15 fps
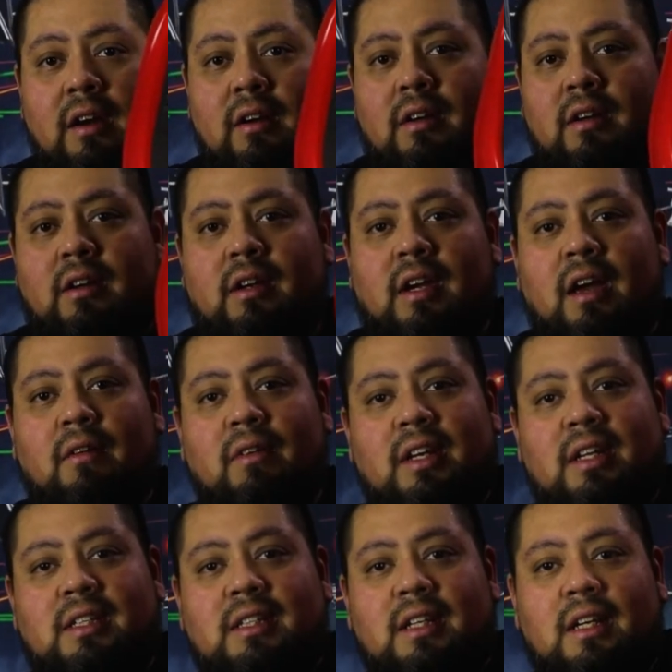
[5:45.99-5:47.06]
I don't know. You can't
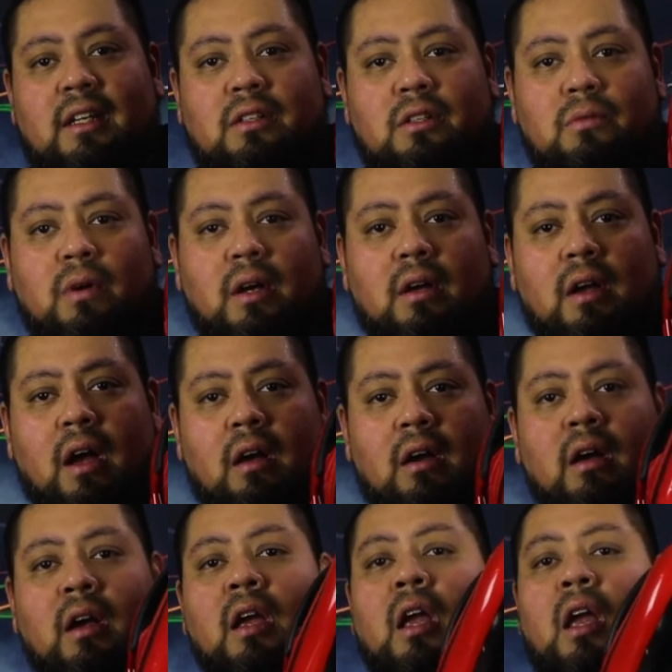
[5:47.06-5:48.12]
really see it too well.
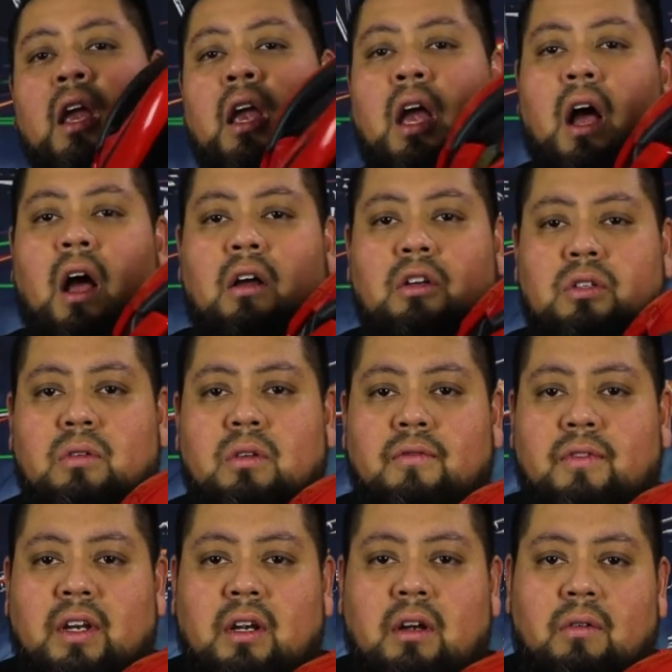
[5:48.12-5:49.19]
I'll, I'll shoot a
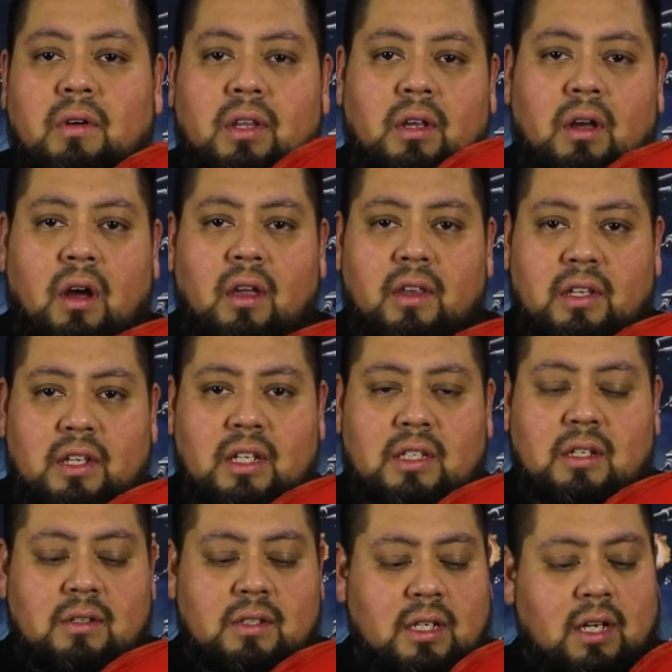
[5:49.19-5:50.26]
video with all the
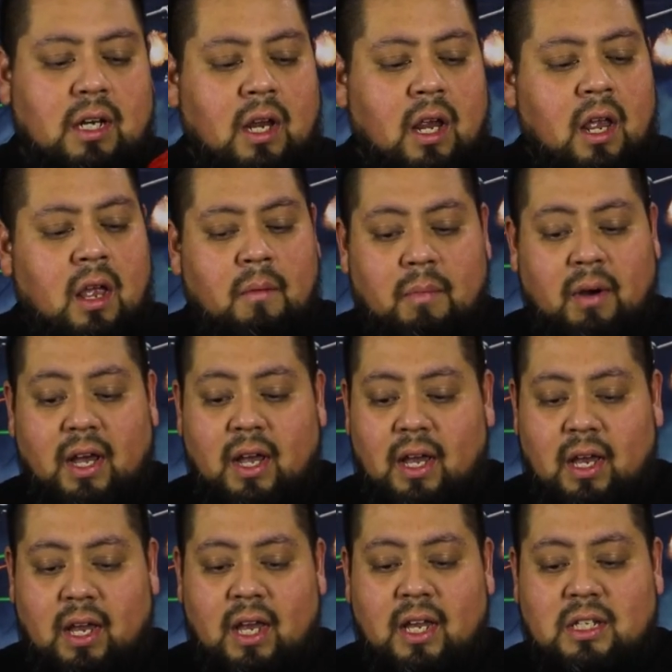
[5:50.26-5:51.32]
details in it. But
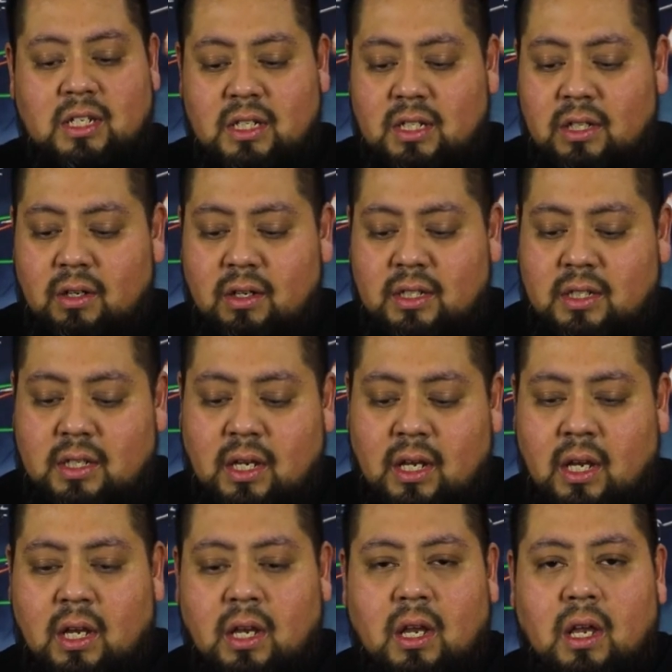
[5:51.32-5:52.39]
it just looks
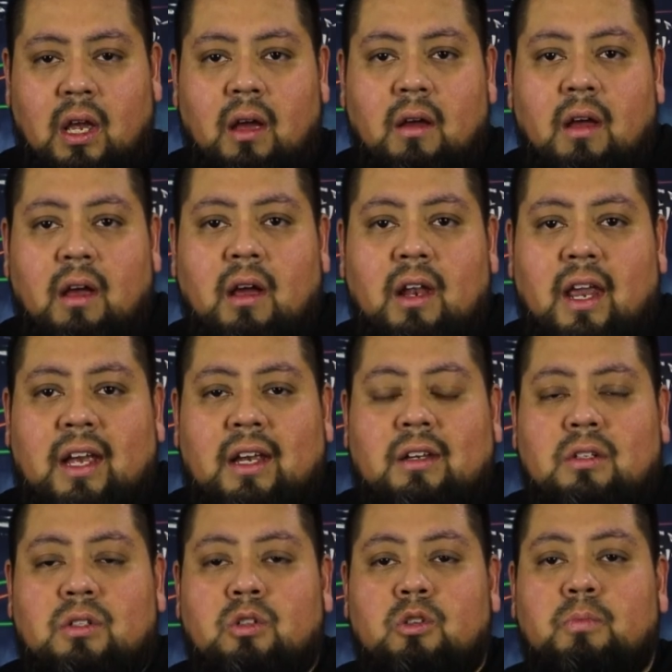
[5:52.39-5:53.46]
uh, uh, like
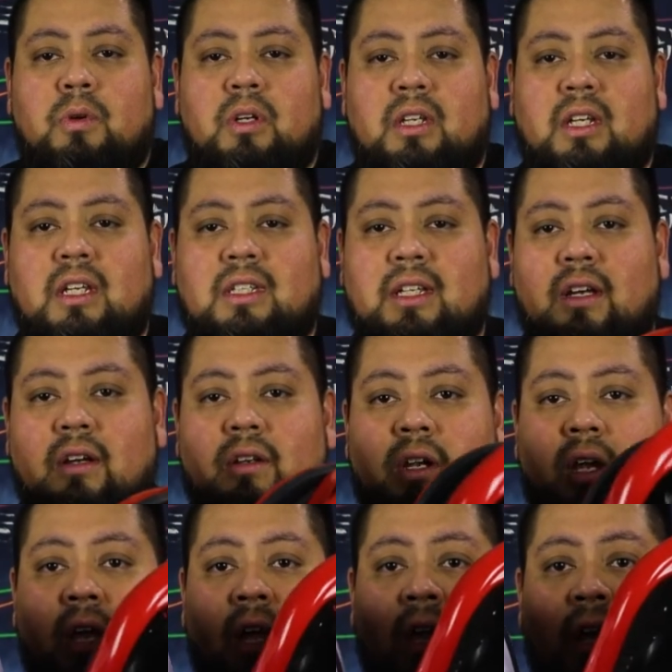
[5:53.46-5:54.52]
super detailed
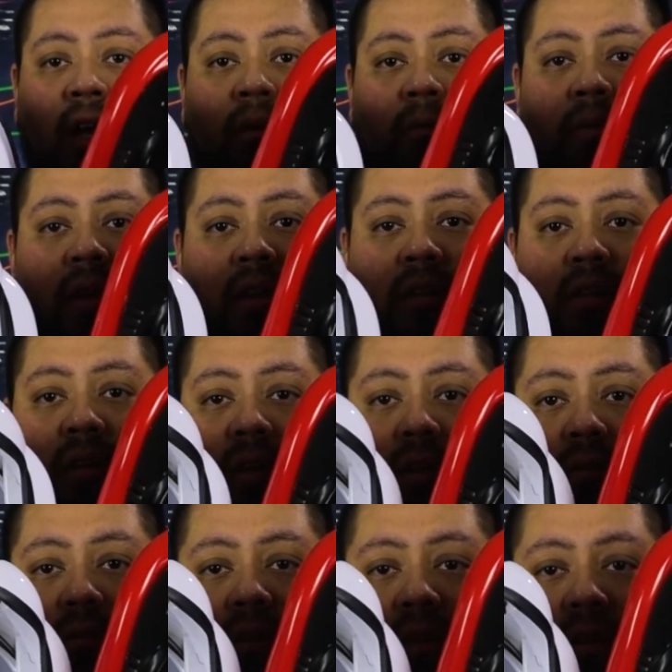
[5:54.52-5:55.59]
compared to the
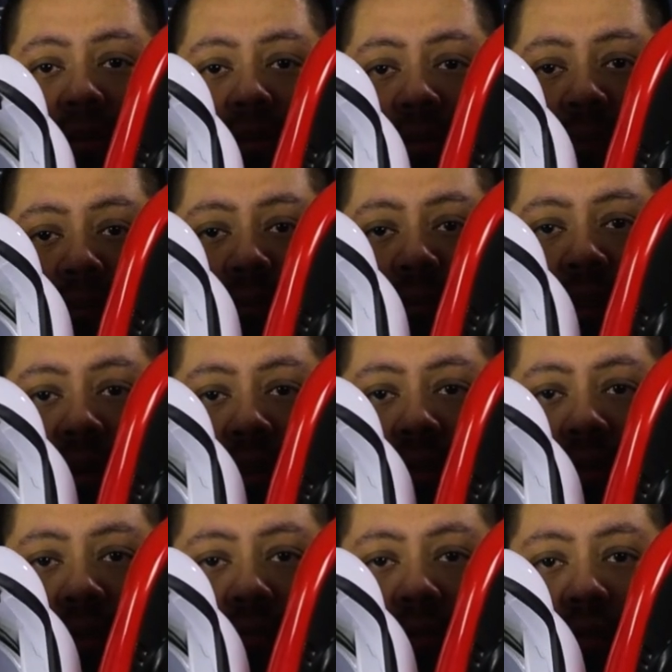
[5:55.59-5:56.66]
original
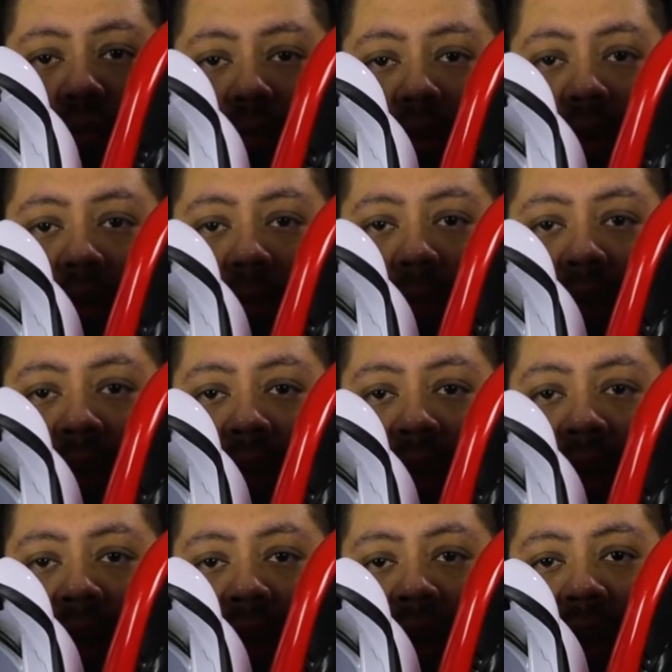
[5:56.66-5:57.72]
Stormtrooper helmet.
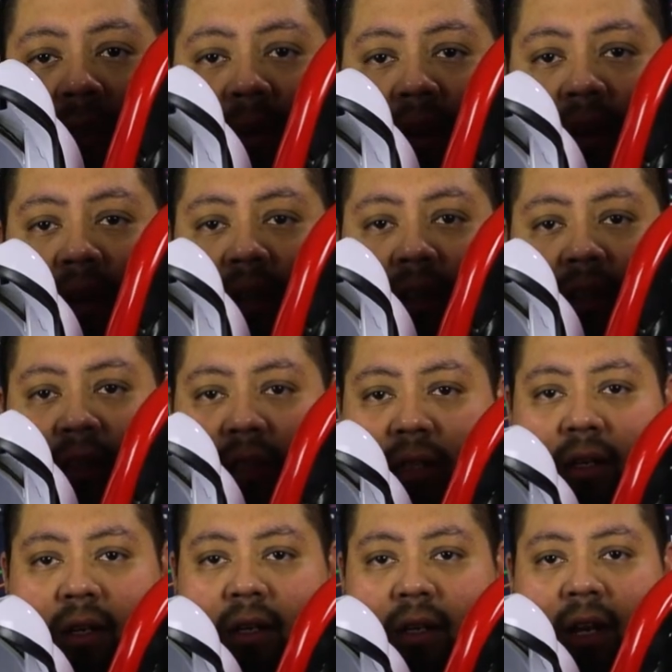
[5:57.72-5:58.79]
I mean, it's just
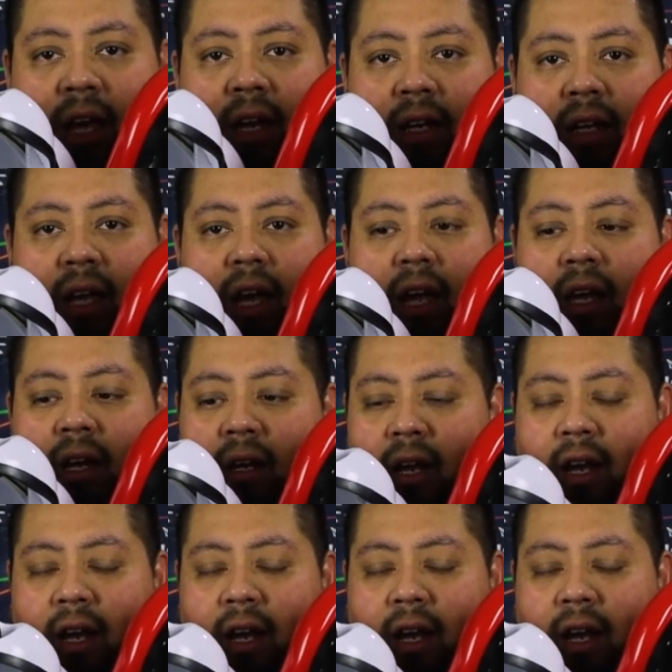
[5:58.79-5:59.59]
night and day.